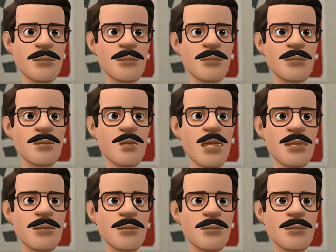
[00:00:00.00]
there
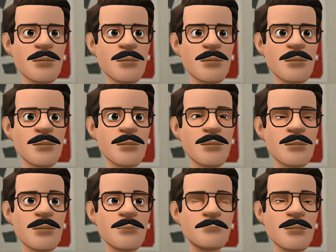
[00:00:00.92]
is
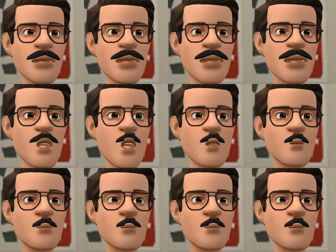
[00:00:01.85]
another rule